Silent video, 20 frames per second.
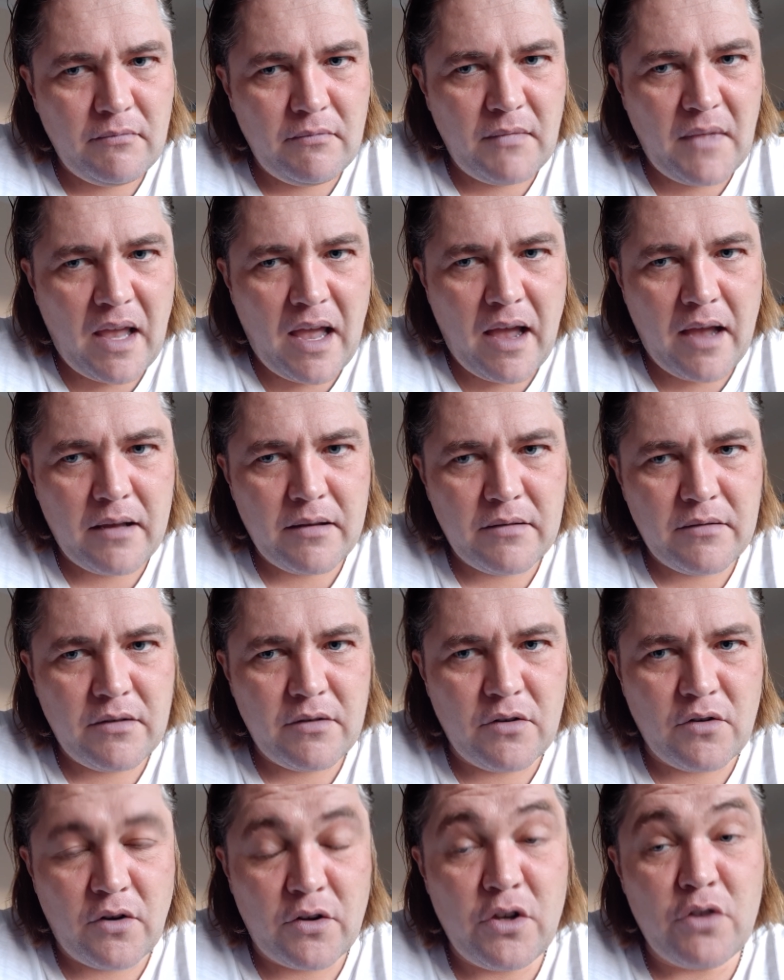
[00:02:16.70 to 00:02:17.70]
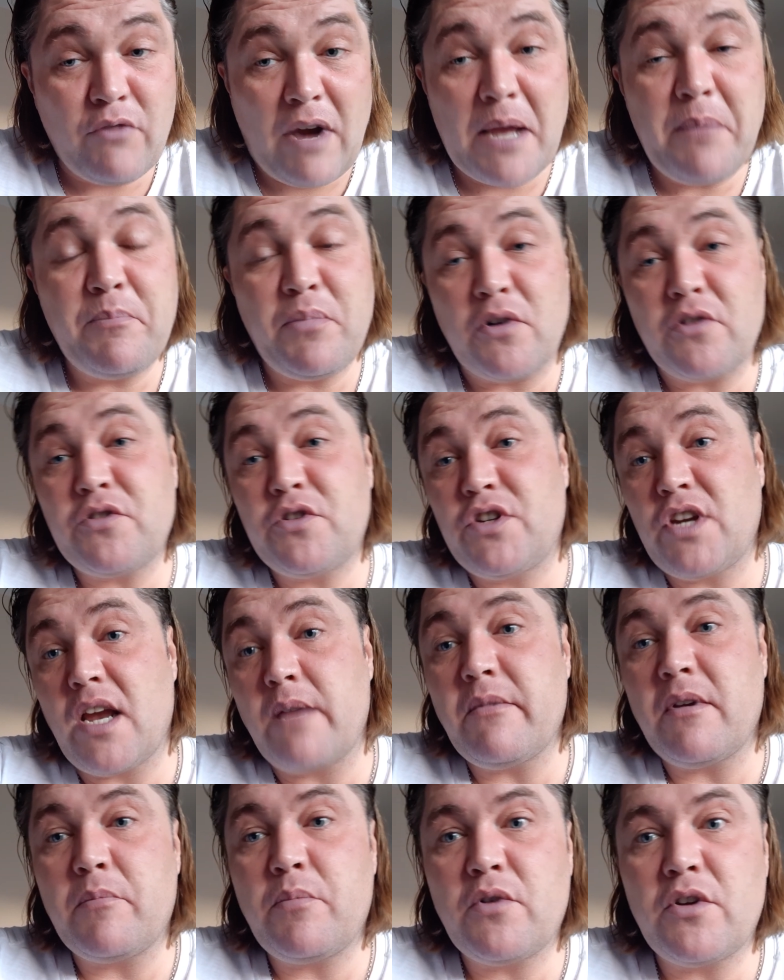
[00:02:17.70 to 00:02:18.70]
yeah, you know, you write books,
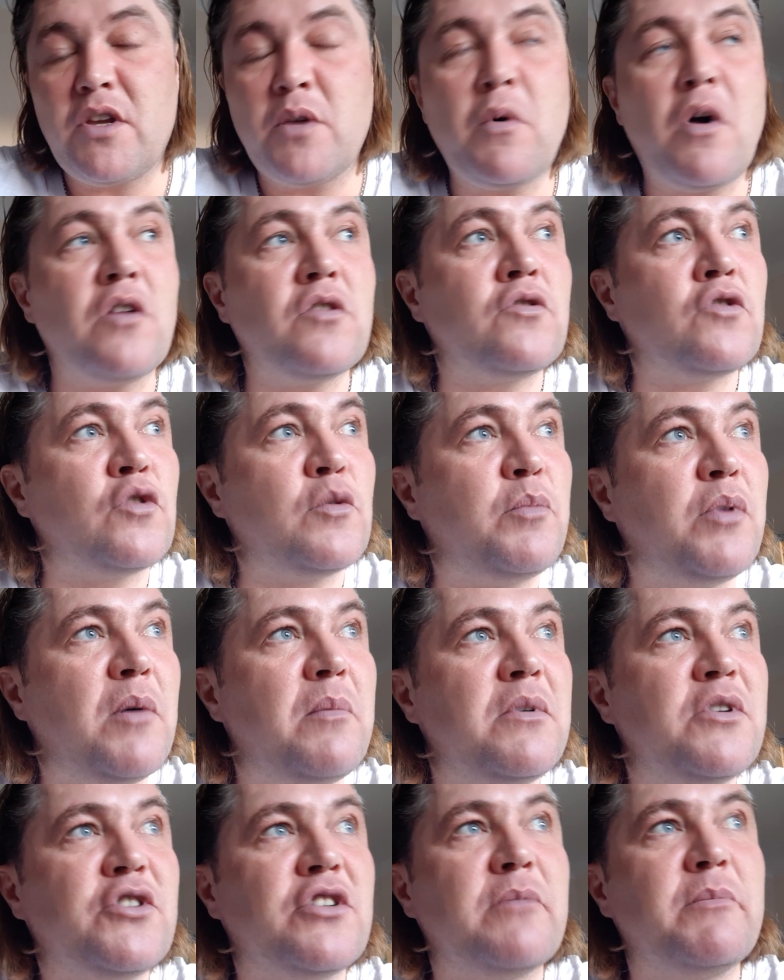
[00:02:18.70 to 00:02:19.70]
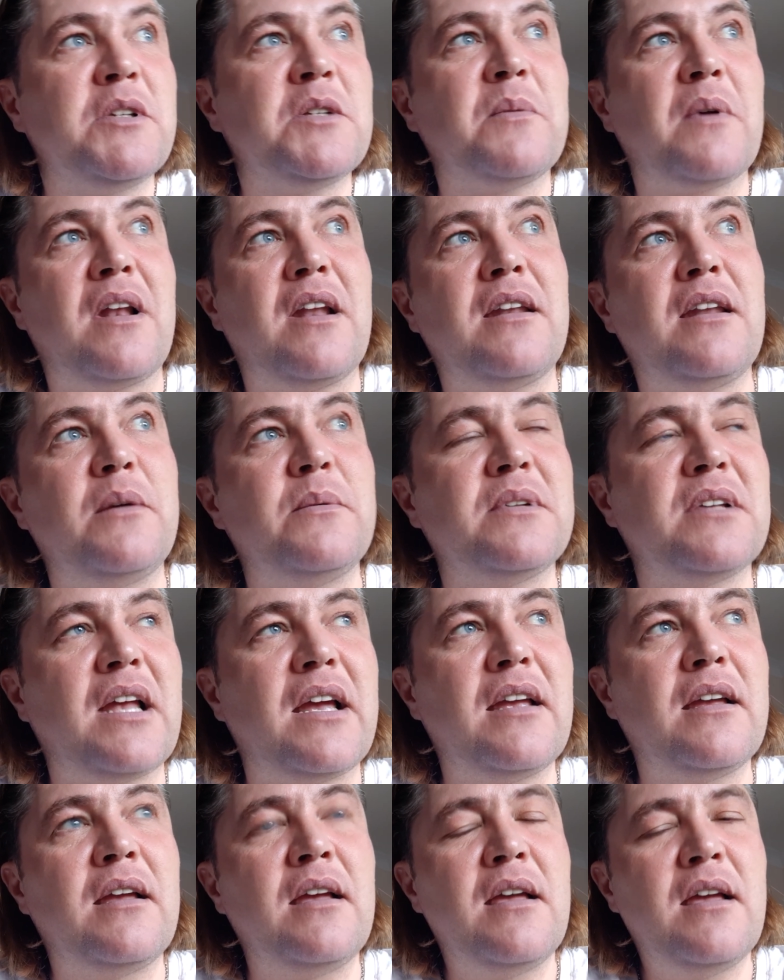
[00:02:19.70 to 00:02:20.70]
Jamie, but you also publish them as well. And he was
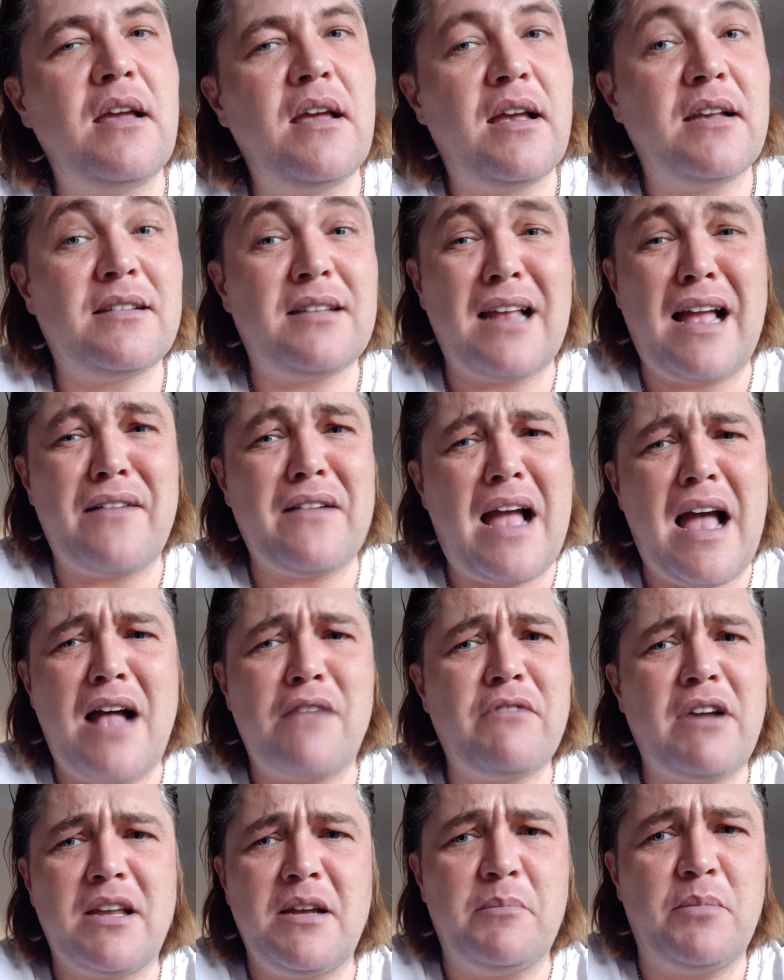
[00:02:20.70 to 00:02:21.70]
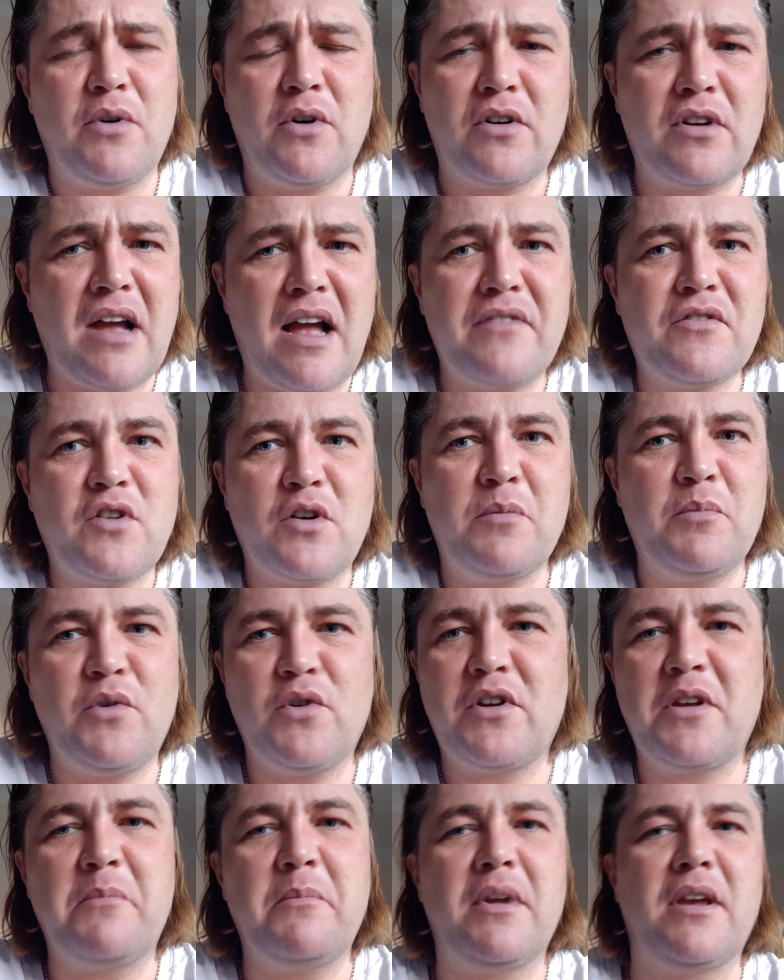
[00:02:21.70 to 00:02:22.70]
like, I said, I'll write a book. I've got a
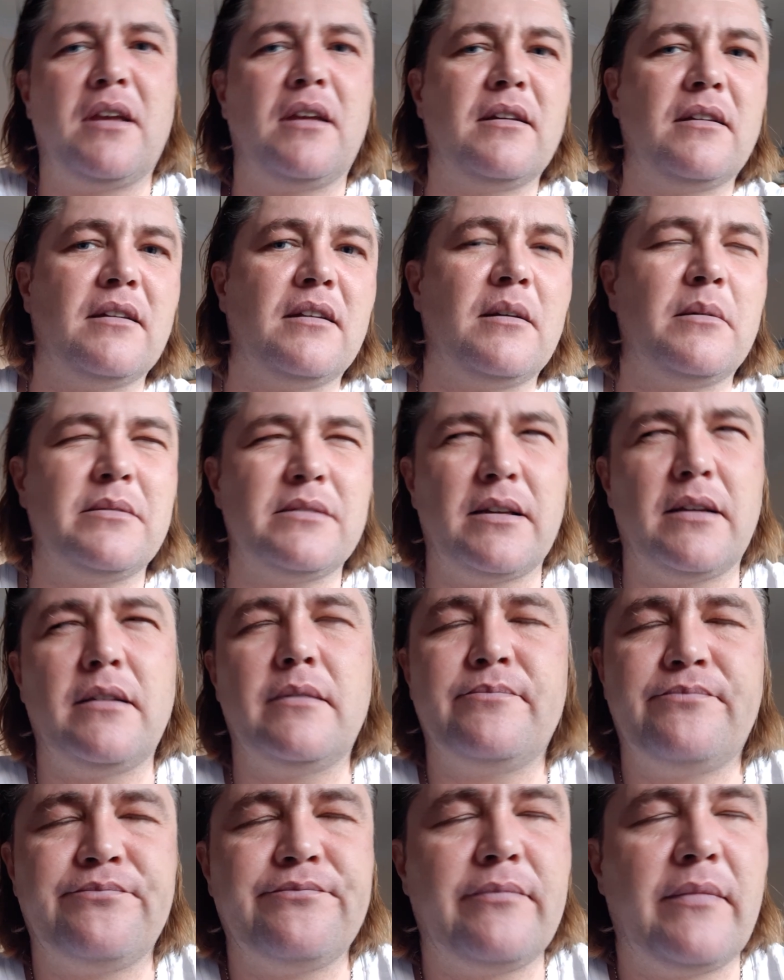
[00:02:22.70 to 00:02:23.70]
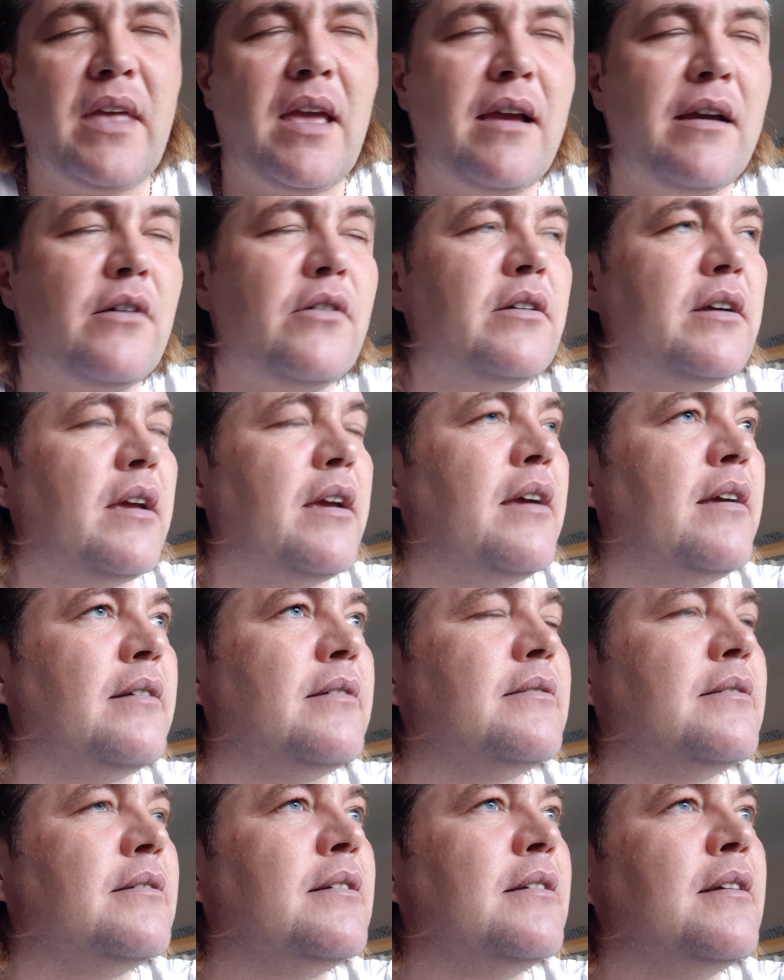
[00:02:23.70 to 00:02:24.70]
book in me. And I was like, yeah, okay
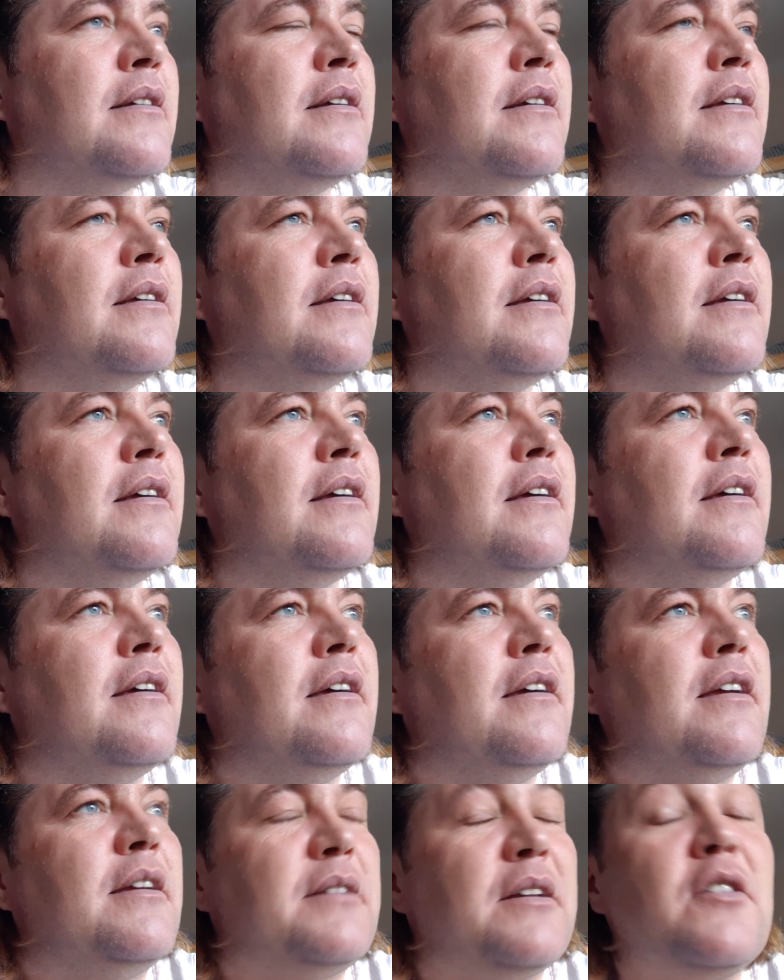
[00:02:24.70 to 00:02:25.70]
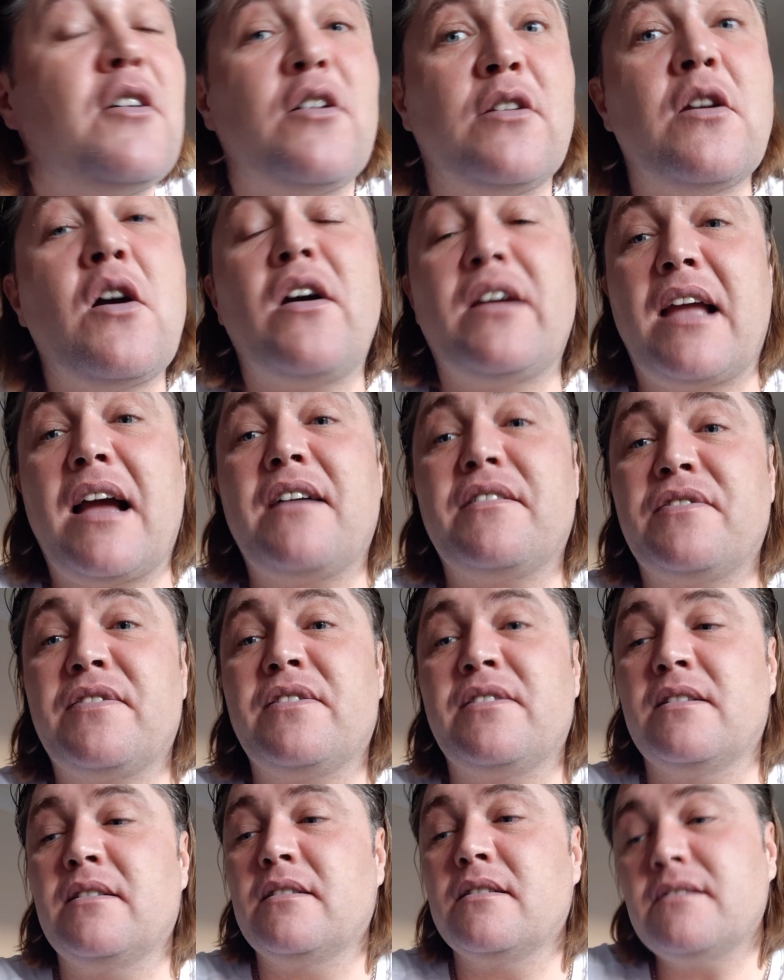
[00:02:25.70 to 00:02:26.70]
said, oh, no, I
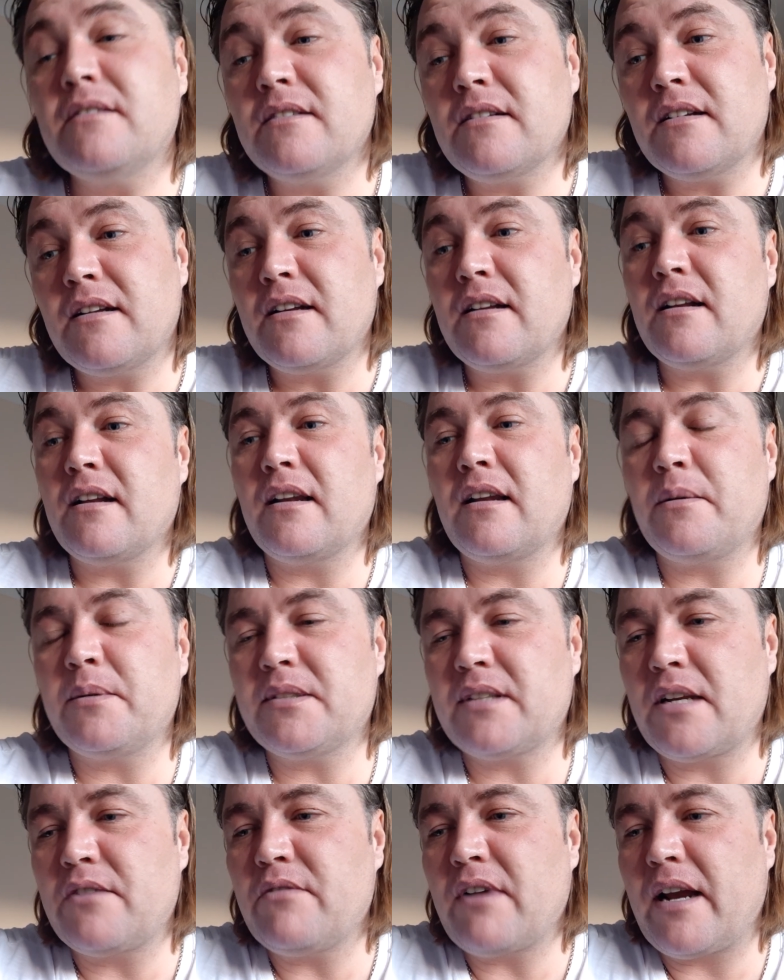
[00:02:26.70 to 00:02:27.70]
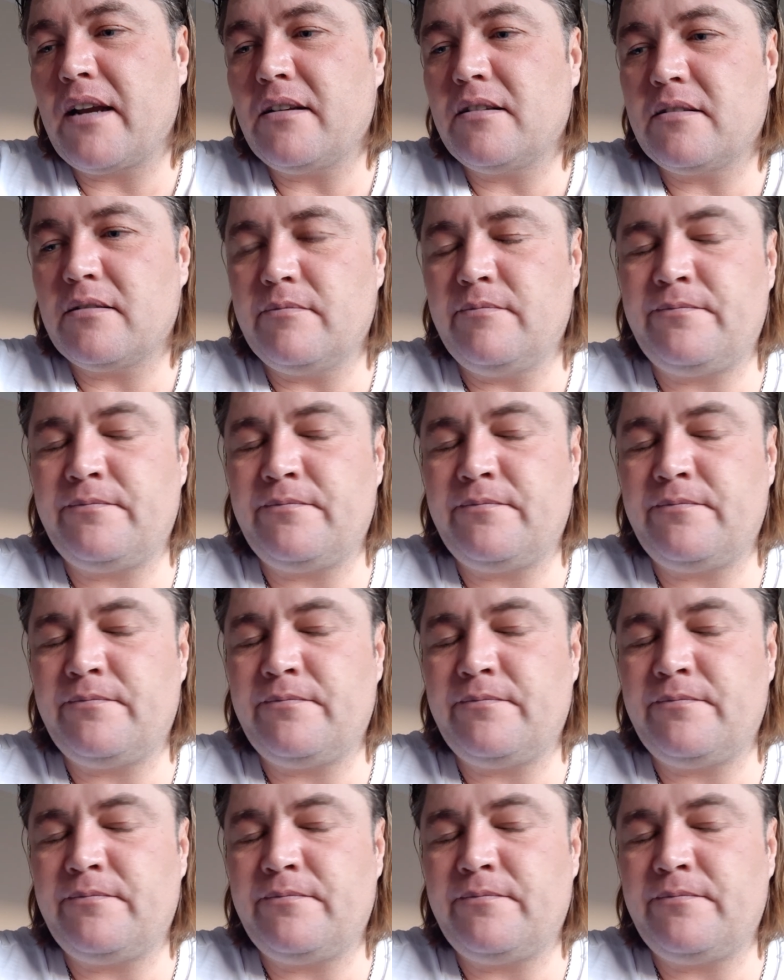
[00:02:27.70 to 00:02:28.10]
have. And I was like, right,